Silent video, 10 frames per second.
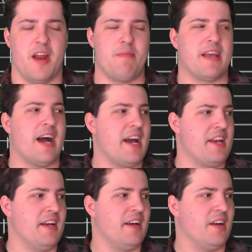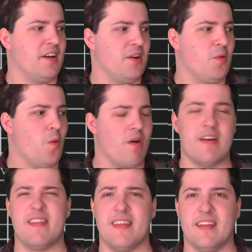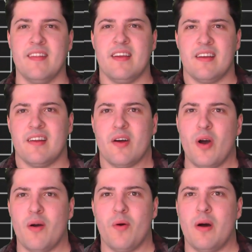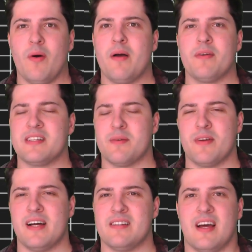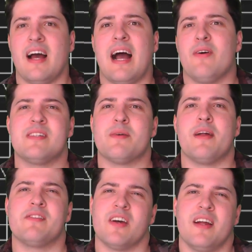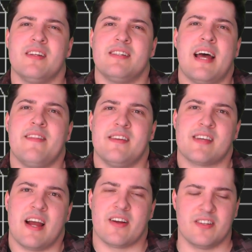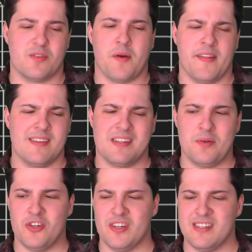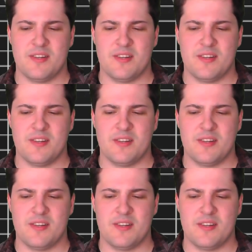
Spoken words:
I'd be kind of worried that why would someone else, how is someone else going to understand these characters the way that Sewage does?